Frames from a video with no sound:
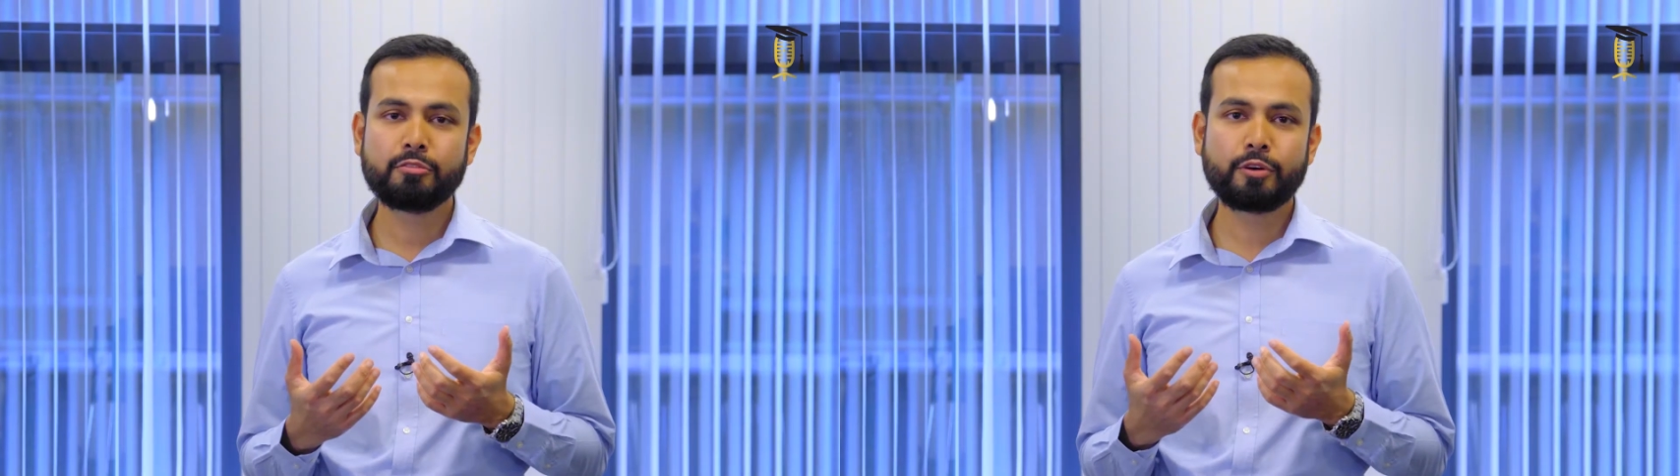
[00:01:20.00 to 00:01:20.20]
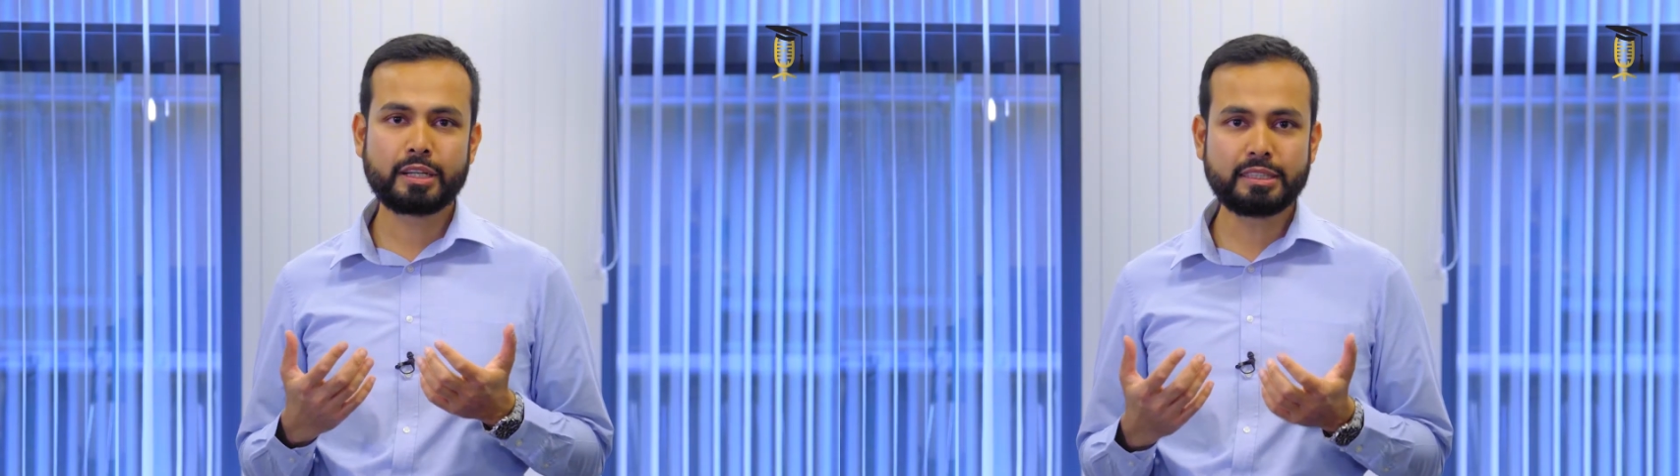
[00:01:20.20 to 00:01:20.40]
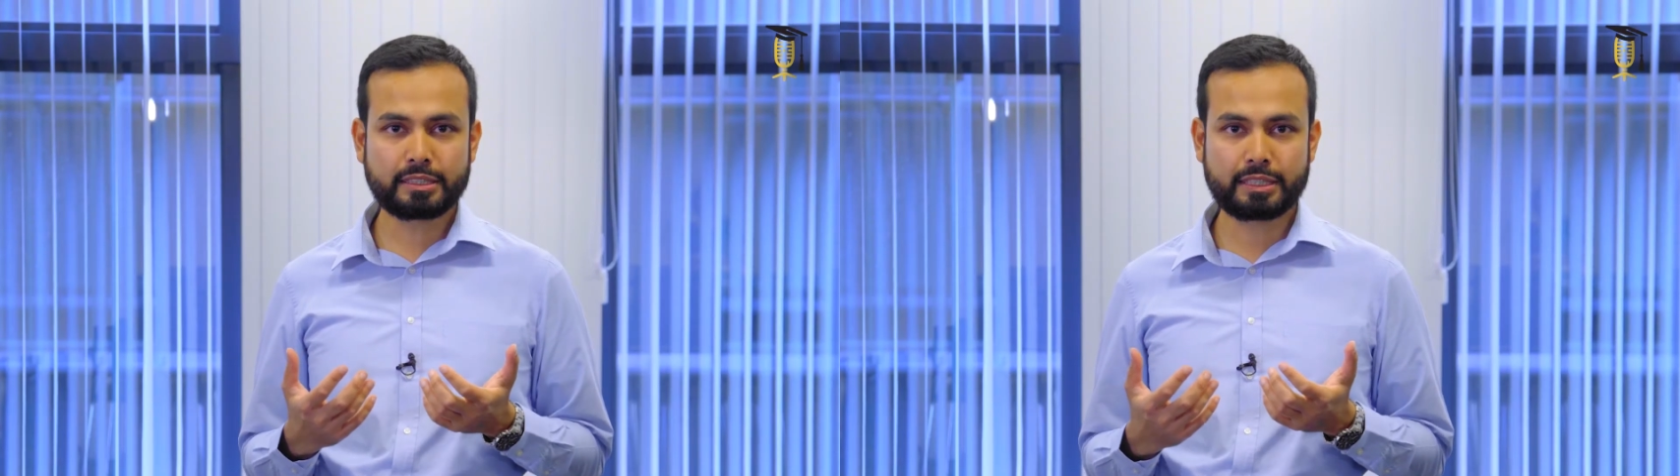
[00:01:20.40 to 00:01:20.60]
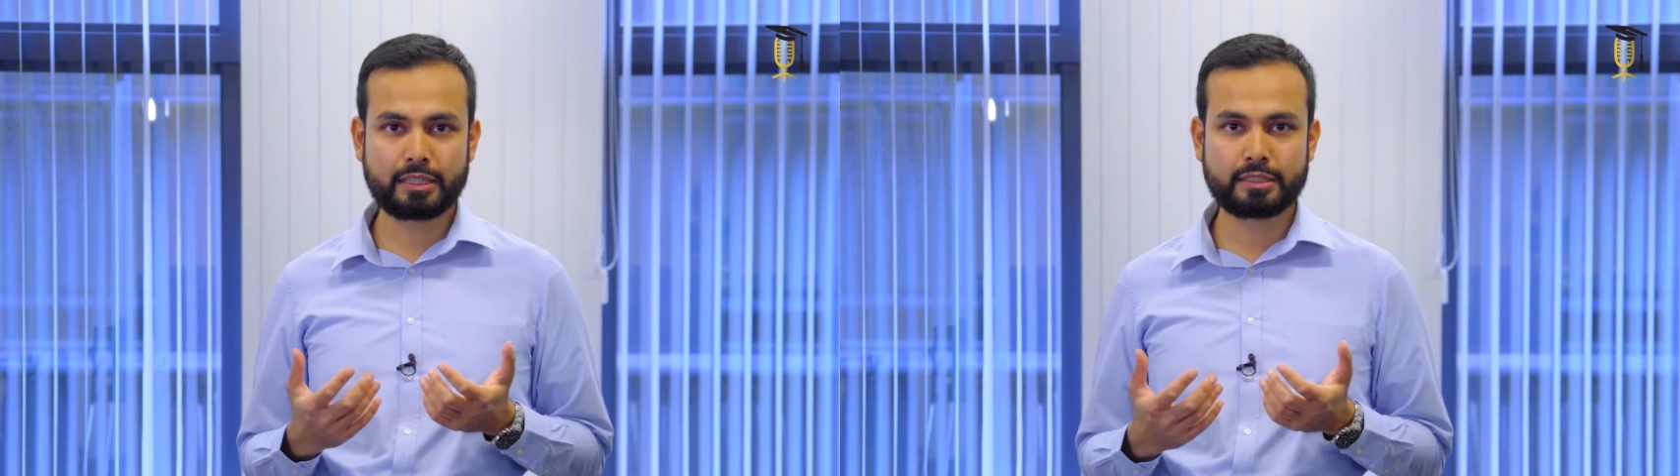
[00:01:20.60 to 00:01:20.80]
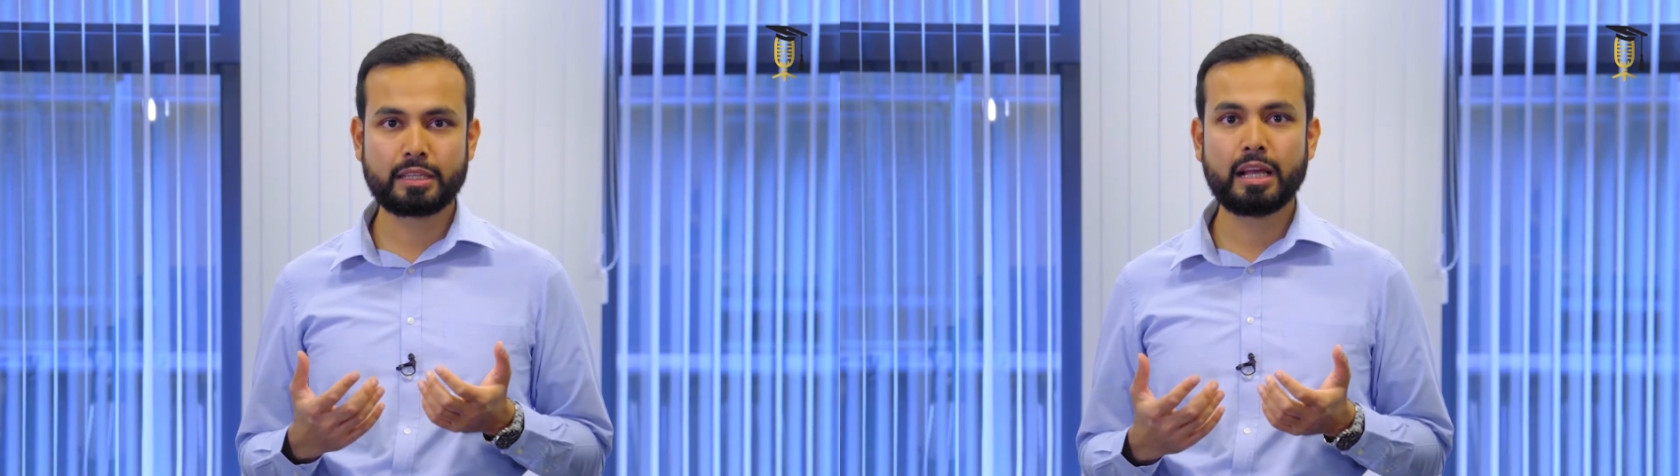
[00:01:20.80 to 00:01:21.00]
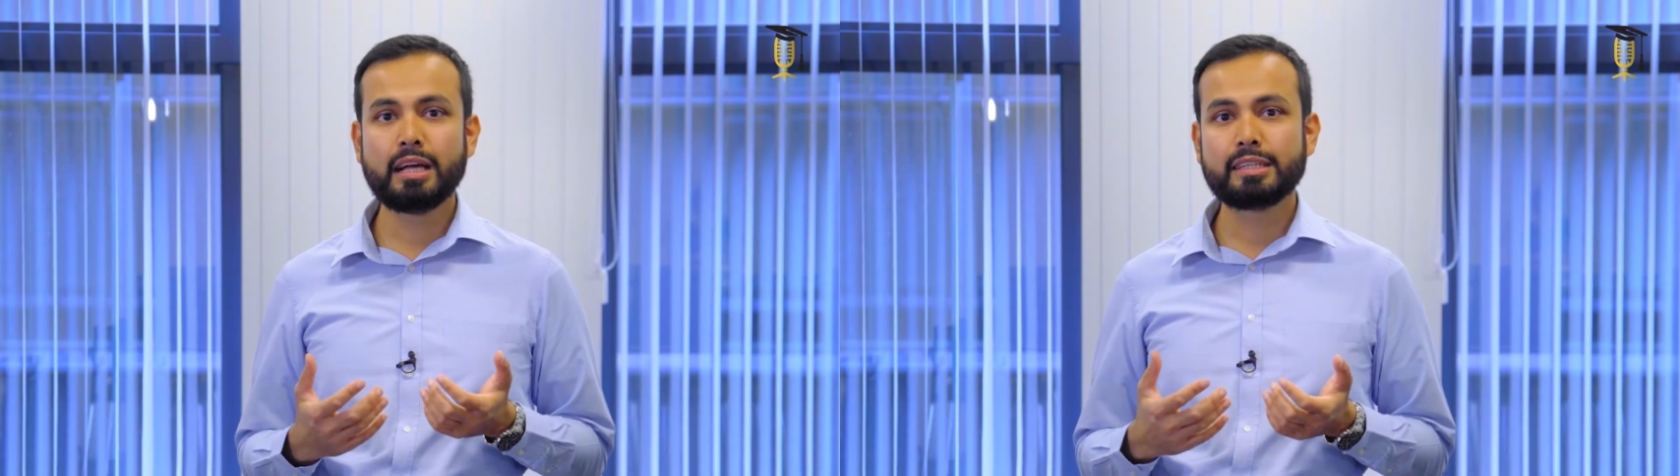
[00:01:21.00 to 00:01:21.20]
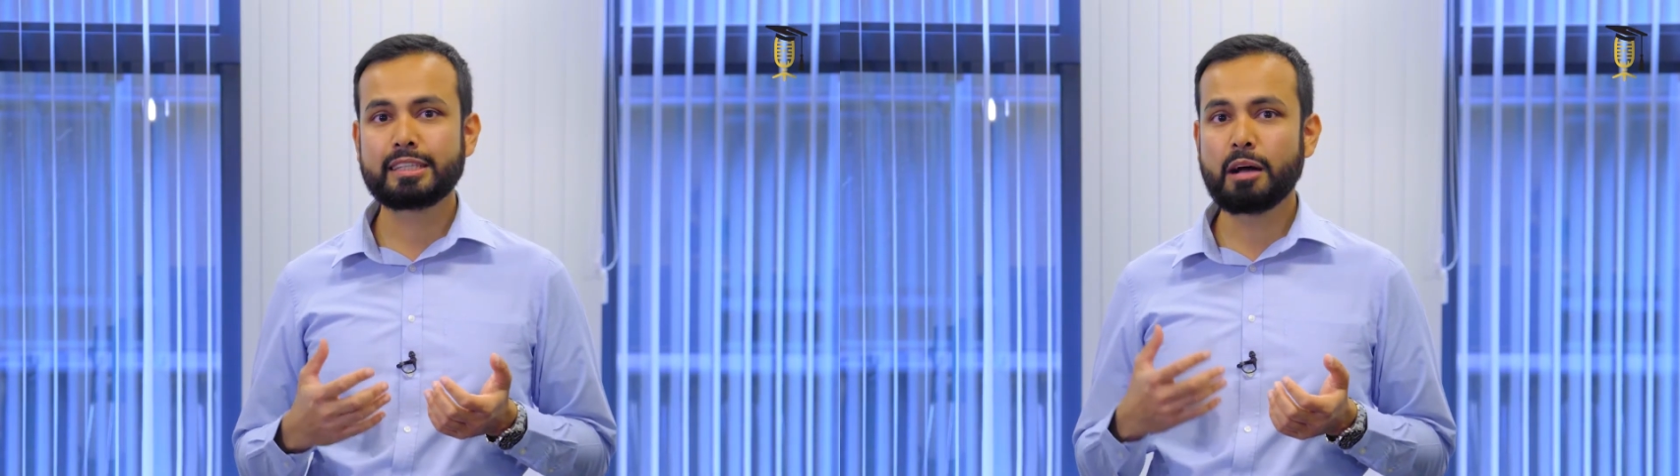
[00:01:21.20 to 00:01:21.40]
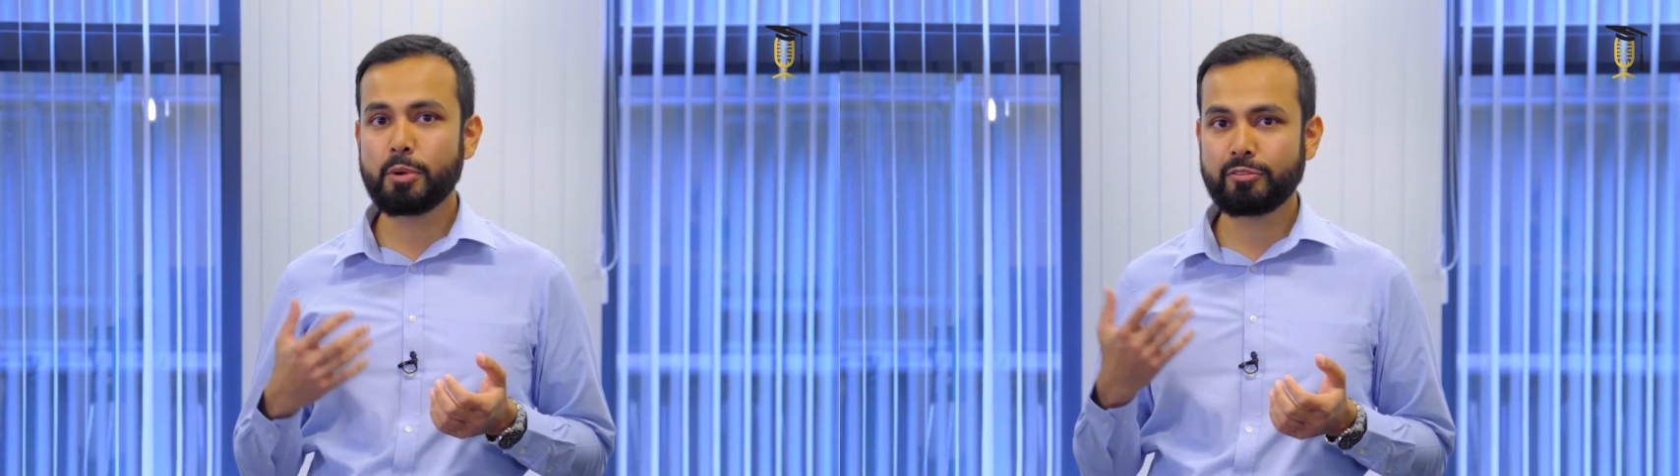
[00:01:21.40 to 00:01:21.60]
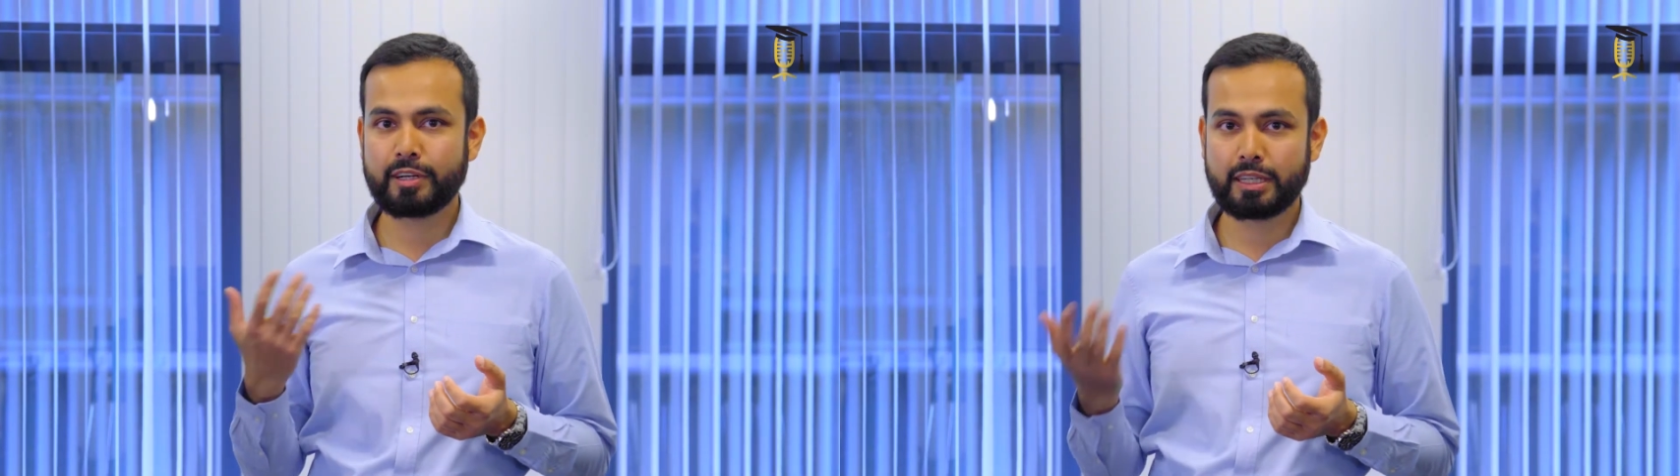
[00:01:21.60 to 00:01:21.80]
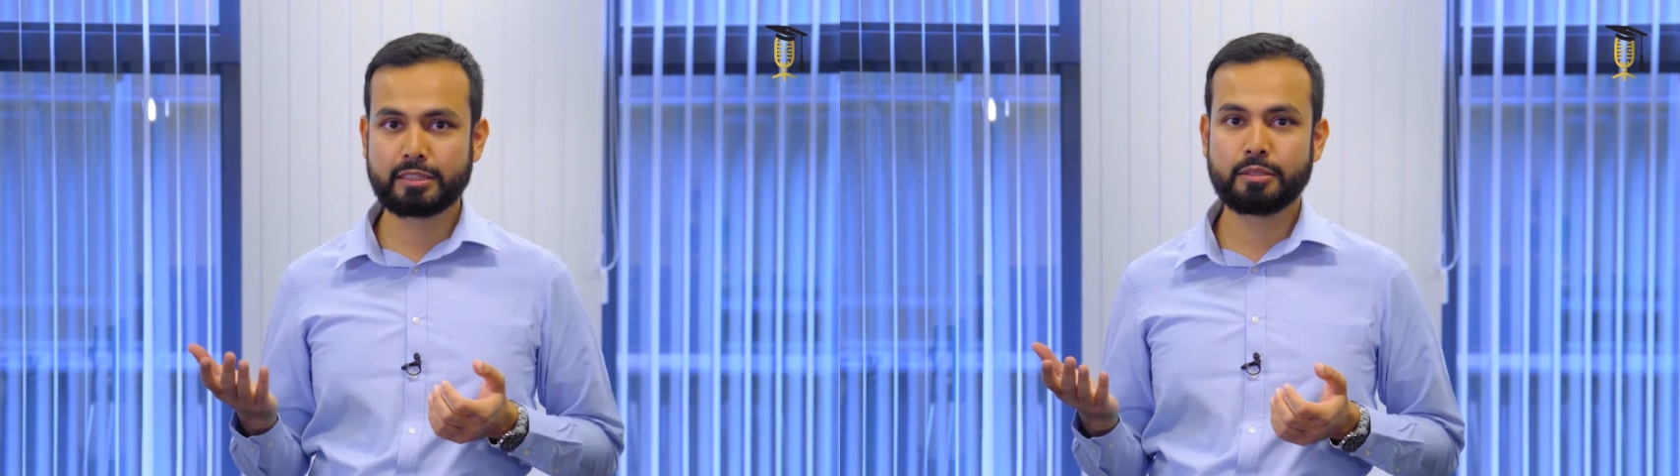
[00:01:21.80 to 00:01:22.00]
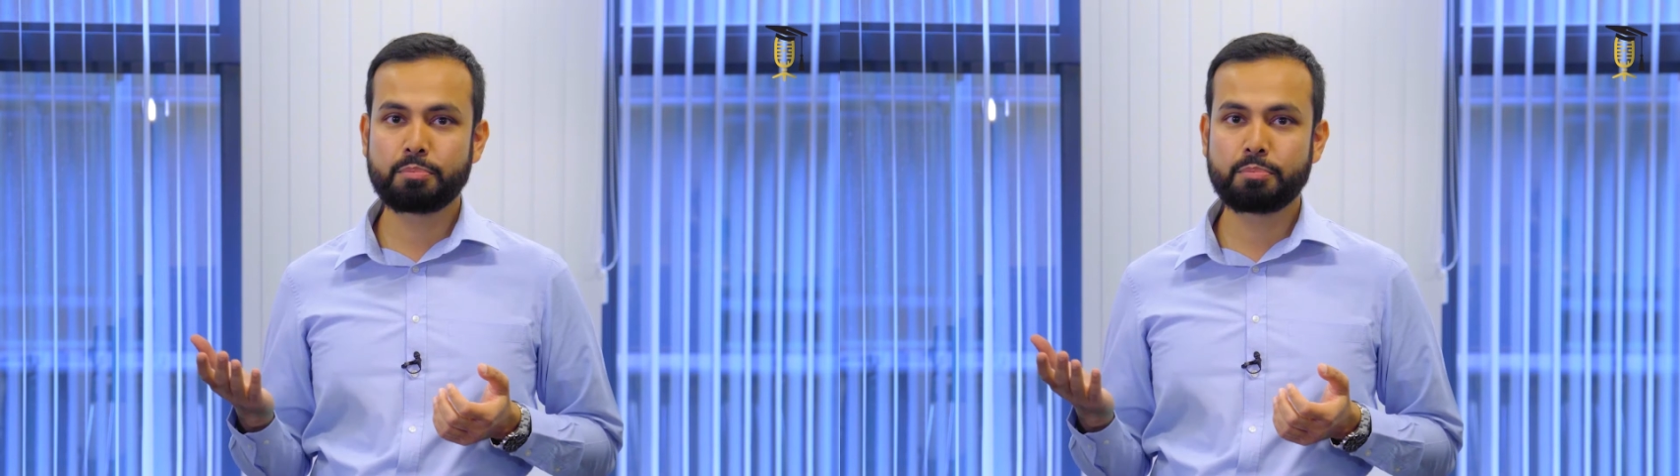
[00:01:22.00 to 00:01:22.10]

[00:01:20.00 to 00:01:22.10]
For instance, some of us